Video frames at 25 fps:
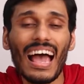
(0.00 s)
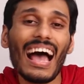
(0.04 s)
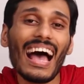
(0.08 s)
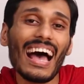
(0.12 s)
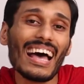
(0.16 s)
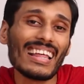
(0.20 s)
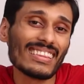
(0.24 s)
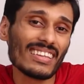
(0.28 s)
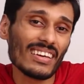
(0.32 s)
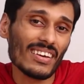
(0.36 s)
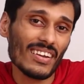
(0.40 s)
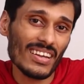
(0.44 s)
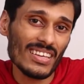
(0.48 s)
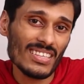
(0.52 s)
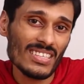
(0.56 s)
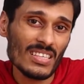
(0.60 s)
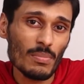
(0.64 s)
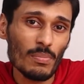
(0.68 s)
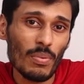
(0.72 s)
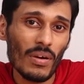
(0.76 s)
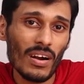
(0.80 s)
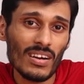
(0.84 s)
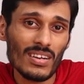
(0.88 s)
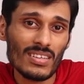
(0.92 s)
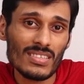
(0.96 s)
And the crazy
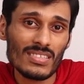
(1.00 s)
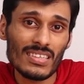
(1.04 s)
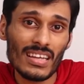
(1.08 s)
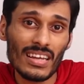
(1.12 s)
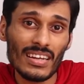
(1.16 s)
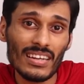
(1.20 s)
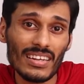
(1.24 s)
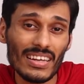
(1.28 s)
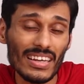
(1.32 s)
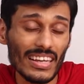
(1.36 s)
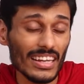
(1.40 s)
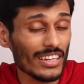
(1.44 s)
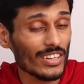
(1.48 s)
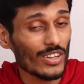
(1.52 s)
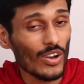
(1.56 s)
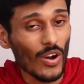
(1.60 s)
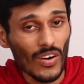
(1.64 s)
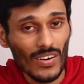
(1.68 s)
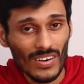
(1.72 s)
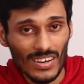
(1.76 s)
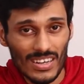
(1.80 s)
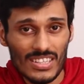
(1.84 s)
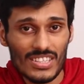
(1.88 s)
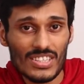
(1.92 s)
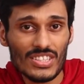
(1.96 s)
part is that it
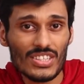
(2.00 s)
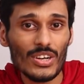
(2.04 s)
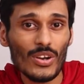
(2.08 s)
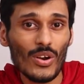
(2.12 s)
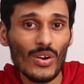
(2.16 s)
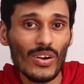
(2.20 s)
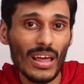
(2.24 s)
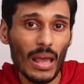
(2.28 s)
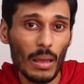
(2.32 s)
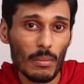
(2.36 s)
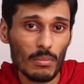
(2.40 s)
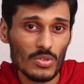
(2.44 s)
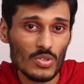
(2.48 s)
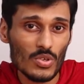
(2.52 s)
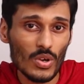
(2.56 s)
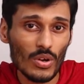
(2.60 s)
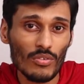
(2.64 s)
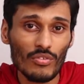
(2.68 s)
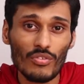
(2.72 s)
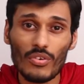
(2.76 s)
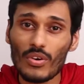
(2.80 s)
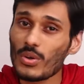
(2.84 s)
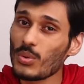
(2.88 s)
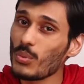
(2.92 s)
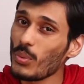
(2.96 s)
got listed on Amazon
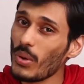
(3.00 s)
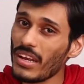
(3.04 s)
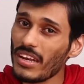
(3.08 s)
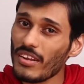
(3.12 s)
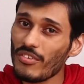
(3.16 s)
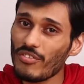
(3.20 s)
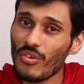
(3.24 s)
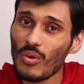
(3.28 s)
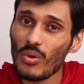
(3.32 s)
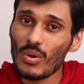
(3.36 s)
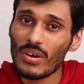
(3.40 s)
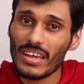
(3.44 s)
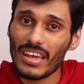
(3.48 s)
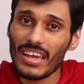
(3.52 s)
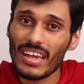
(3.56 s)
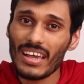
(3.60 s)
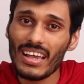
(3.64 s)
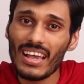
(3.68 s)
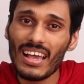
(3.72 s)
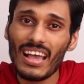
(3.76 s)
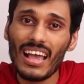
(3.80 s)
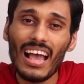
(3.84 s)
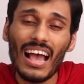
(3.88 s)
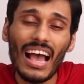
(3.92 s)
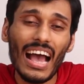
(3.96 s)
for
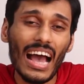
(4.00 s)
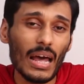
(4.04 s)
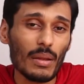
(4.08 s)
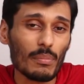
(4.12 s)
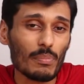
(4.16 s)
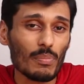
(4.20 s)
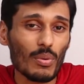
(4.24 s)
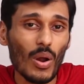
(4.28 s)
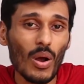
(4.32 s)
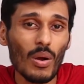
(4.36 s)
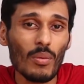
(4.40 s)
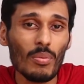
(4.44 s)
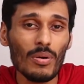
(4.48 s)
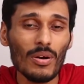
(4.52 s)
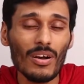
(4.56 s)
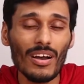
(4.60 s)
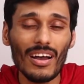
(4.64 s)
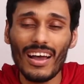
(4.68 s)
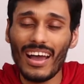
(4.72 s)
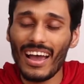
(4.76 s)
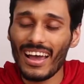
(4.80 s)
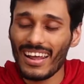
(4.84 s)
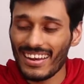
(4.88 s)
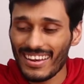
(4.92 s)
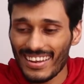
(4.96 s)
24k
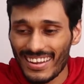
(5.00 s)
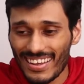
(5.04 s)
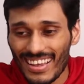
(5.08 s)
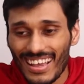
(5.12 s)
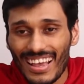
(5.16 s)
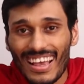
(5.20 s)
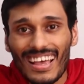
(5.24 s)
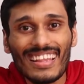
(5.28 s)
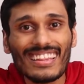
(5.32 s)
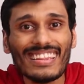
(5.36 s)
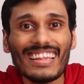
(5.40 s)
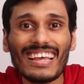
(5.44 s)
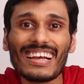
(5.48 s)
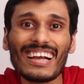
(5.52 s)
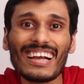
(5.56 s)
and they